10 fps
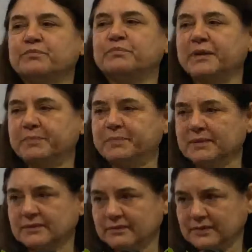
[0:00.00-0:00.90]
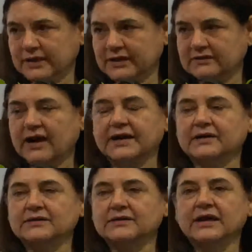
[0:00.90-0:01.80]
people in a thana,
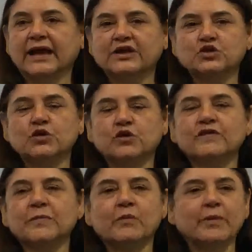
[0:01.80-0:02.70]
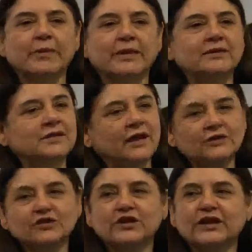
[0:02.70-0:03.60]
and 2 of them are women, the other
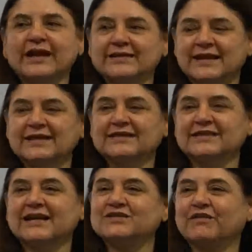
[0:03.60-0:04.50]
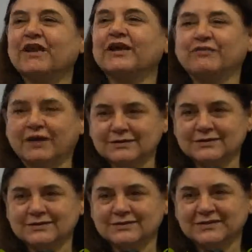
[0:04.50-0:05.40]
3 get sensitized very fast.
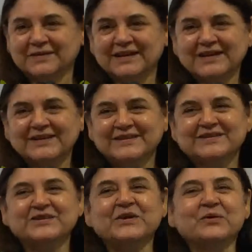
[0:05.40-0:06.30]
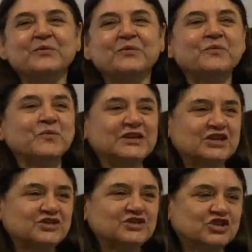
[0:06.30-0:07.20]
So we
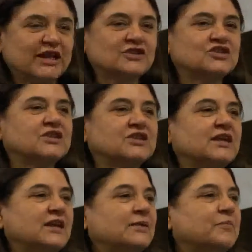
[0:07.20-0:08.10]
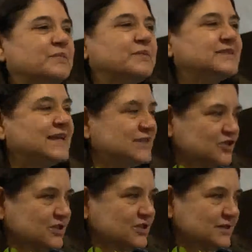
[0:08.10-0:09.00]
just changed the
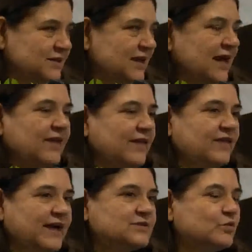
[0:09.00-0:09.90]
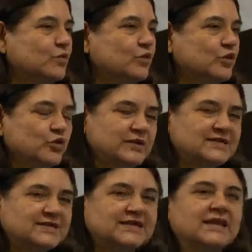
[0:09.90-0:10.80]
percentages. And that, you will
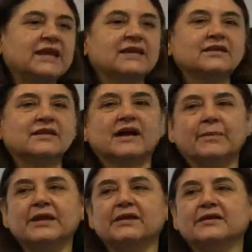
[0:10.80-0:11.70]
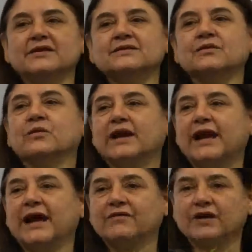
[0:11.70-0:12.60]
see in the coming years, will
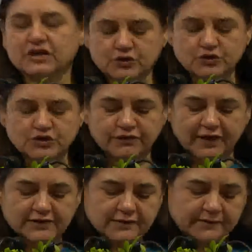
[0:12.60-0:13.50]
have a huge effect.